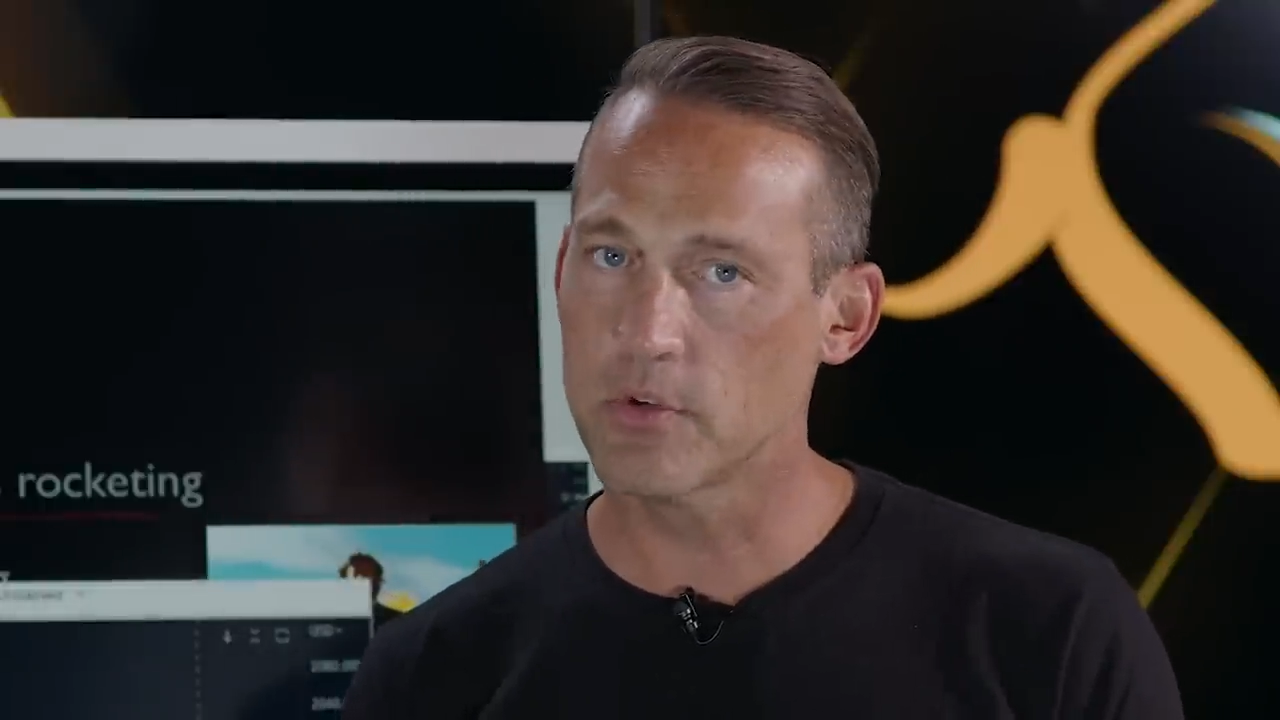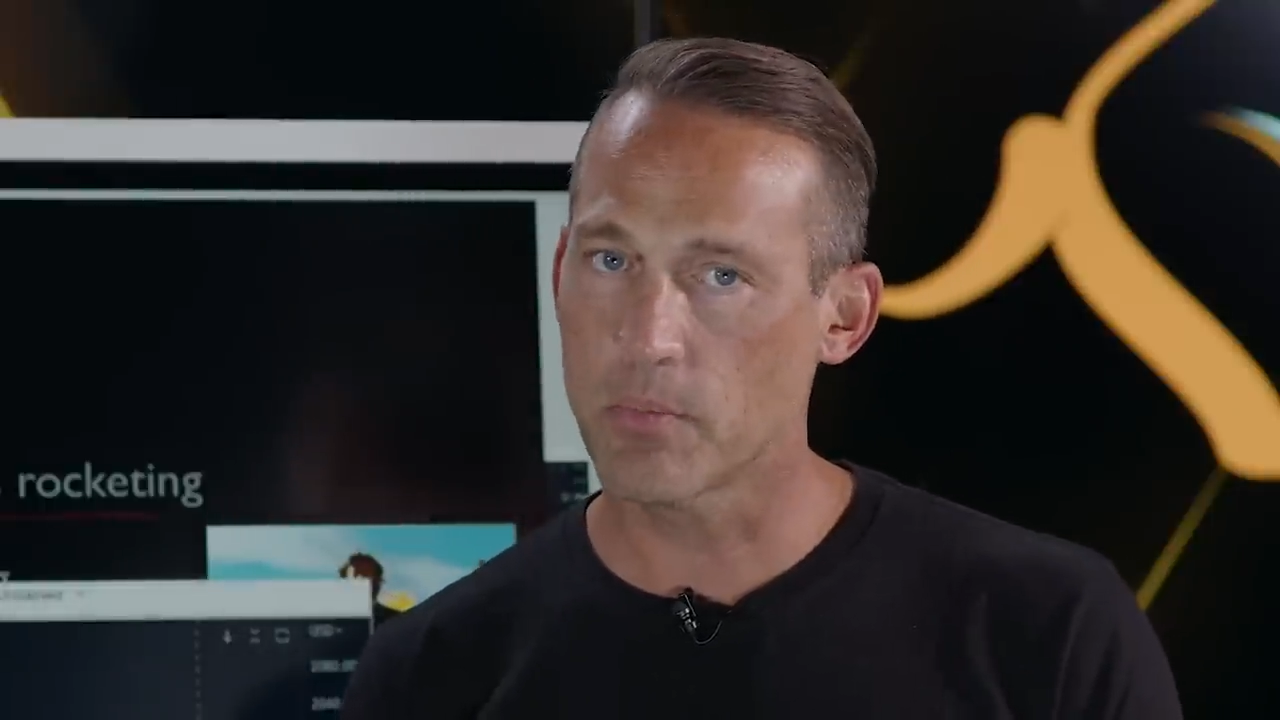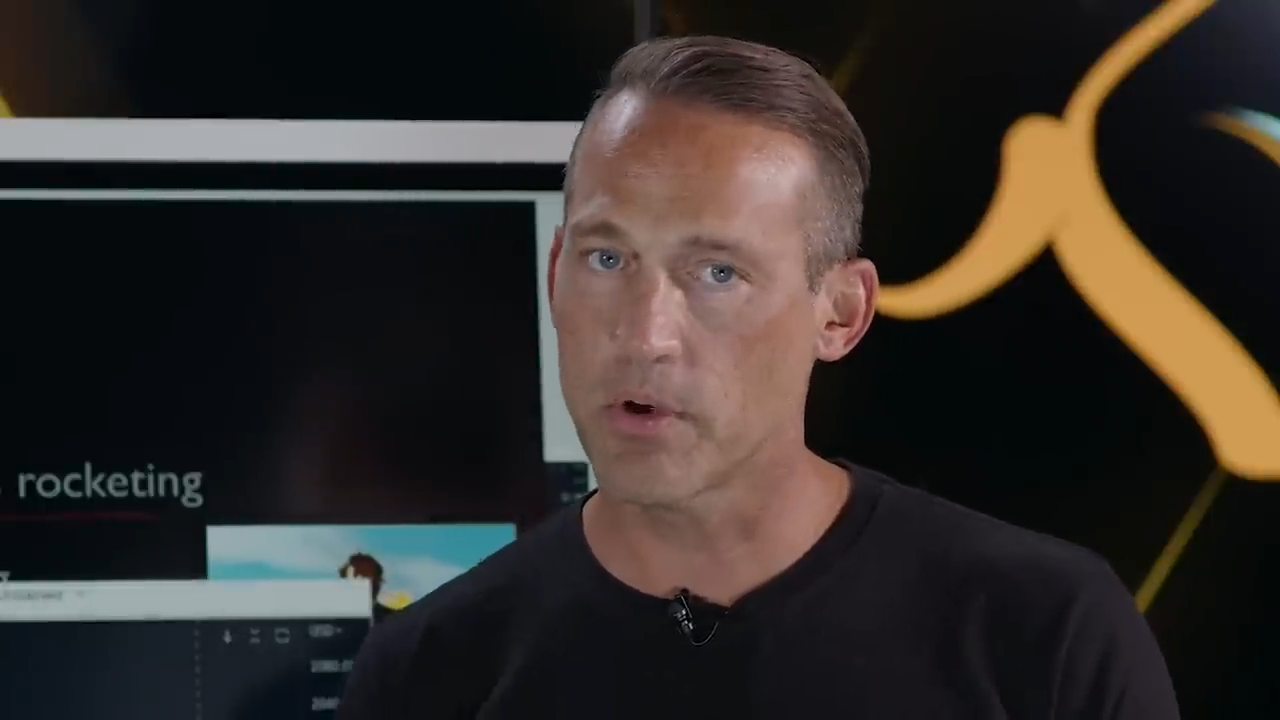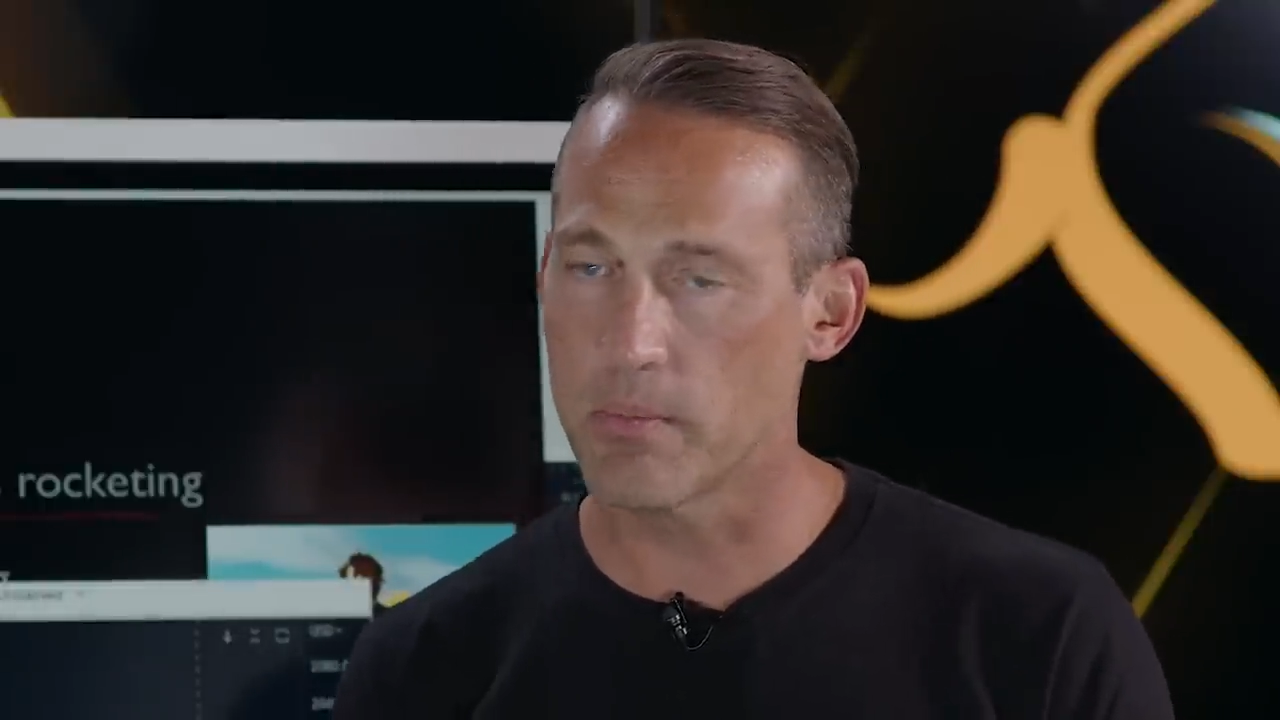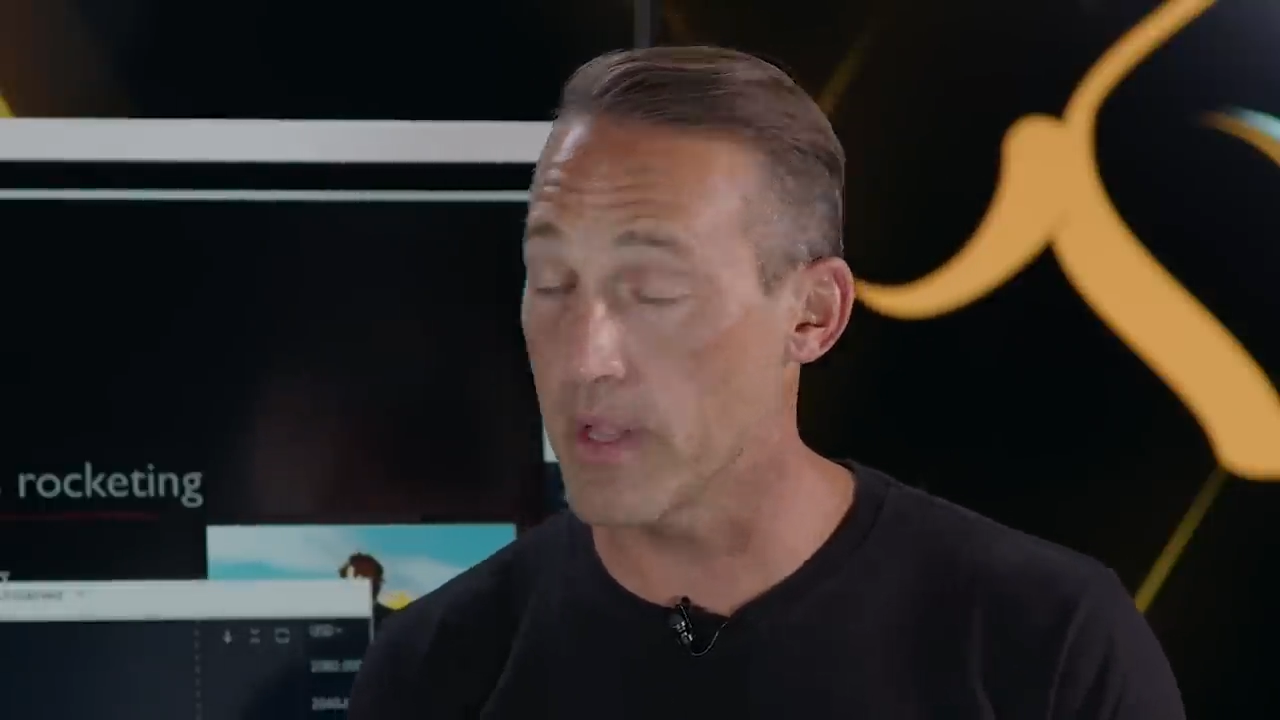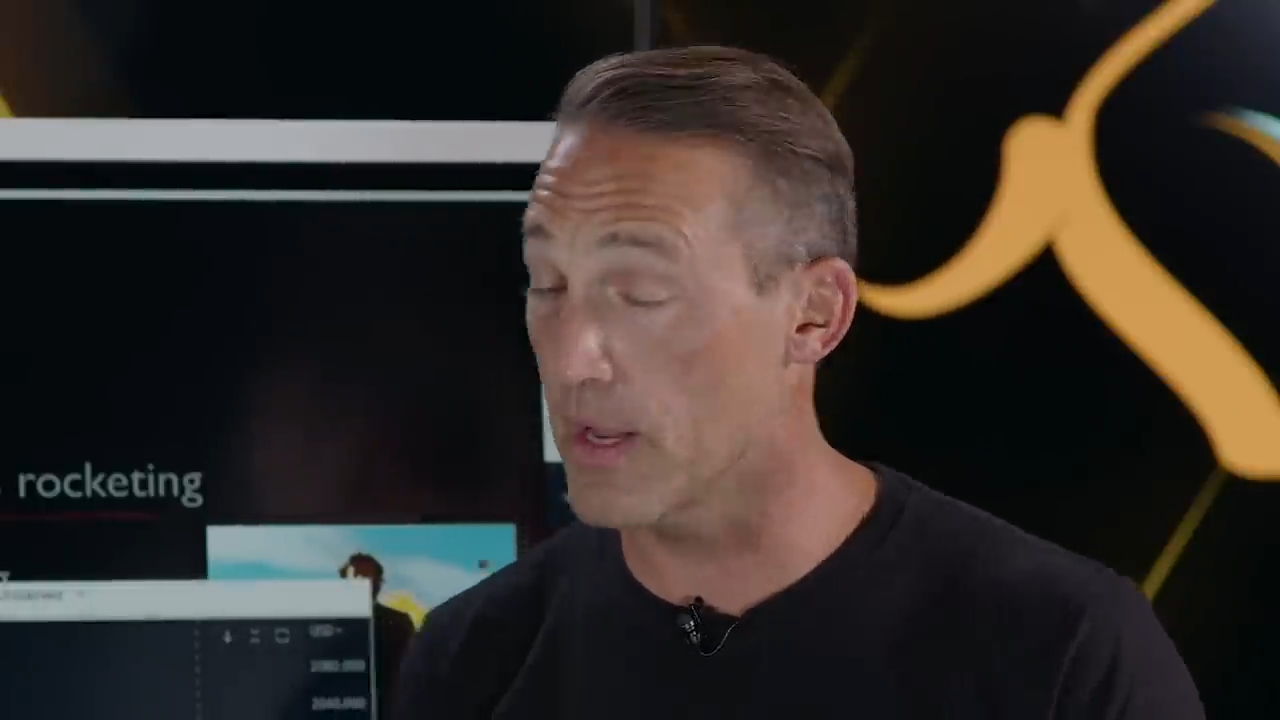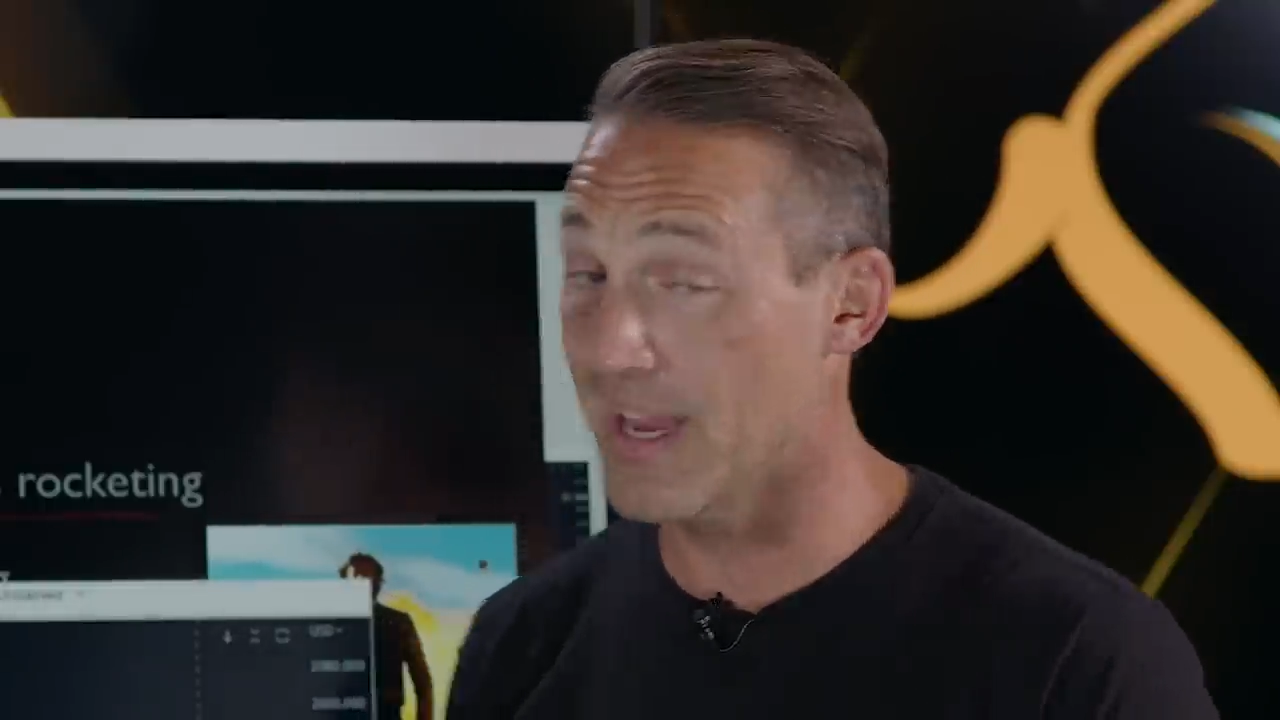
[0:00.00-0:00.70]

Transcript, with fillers: are pretty big.